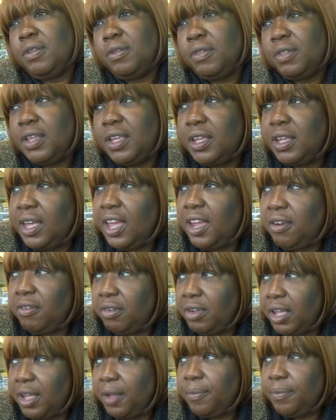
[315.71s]
the
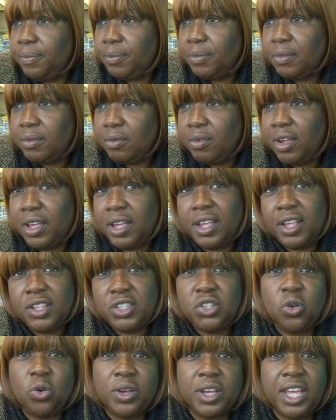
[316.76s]
area uh, as
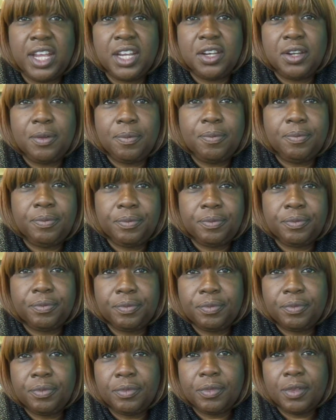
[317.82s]
your kingdom
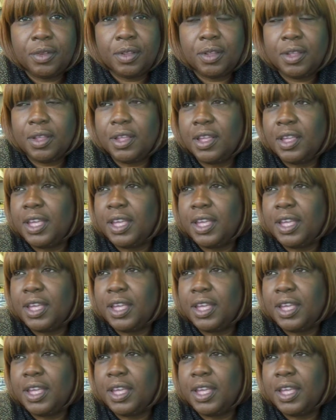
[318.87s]
Okay.